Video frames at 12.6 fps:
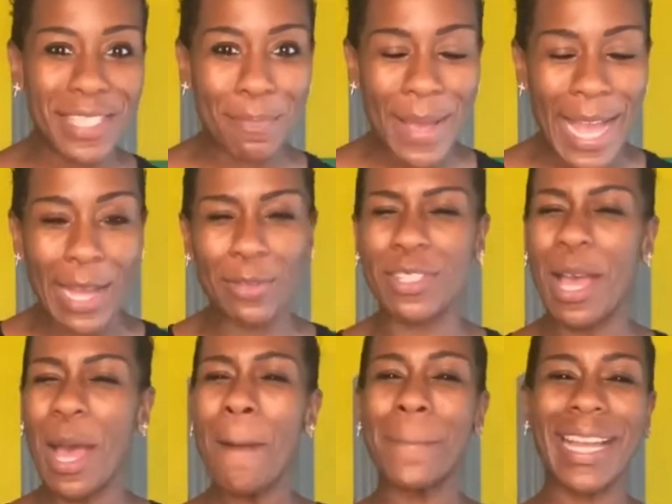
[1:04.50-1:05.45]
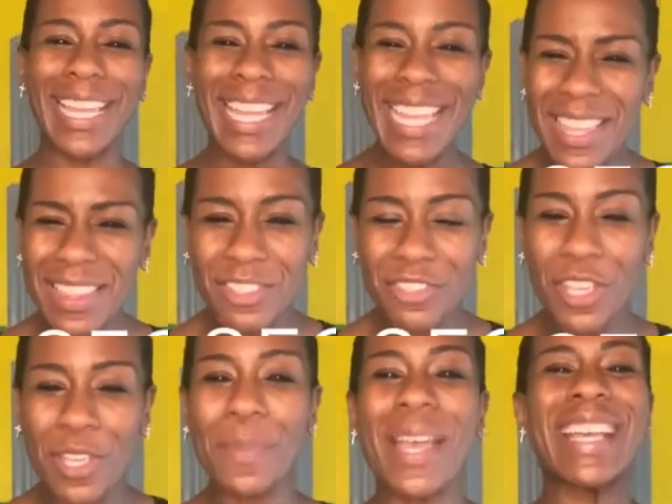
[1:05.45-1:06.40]
pounds by hitting the
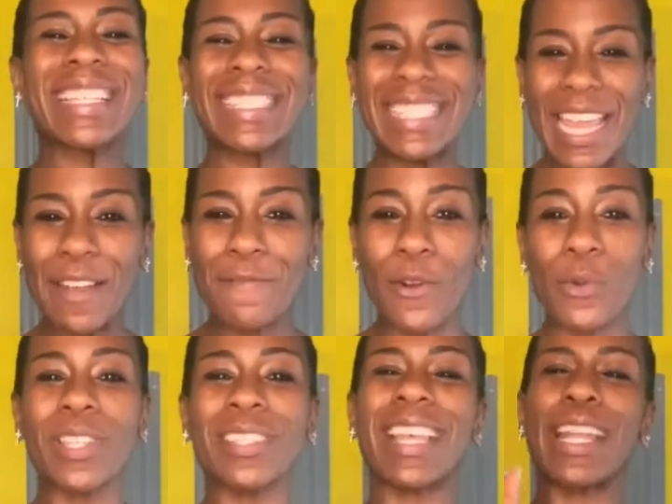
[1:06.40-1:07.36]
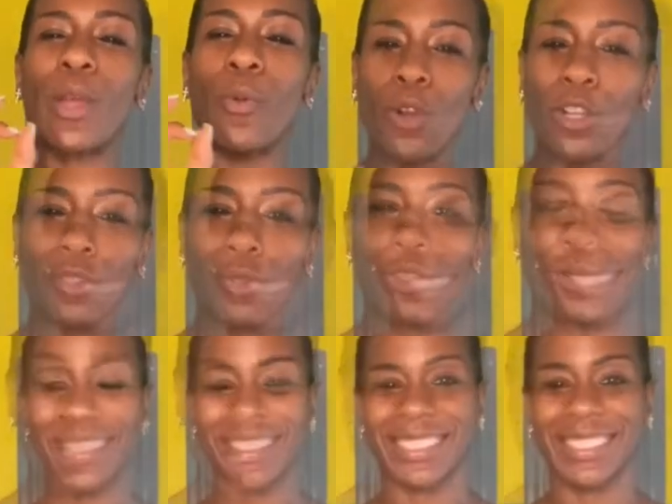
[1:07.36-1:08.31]
gym, staying focused, and I want you to do the
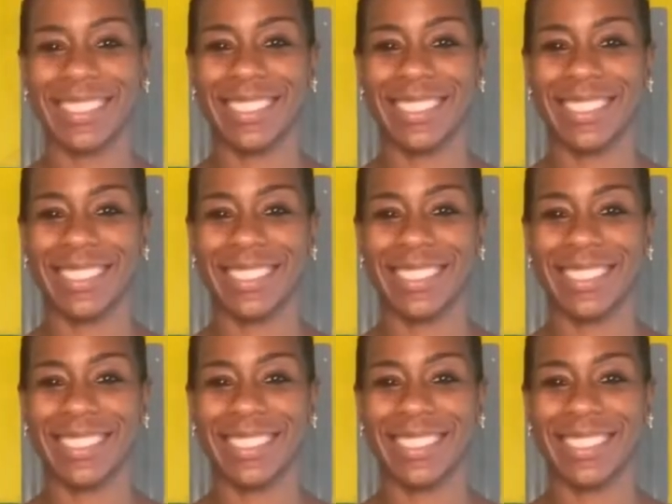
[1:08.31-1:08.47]
same.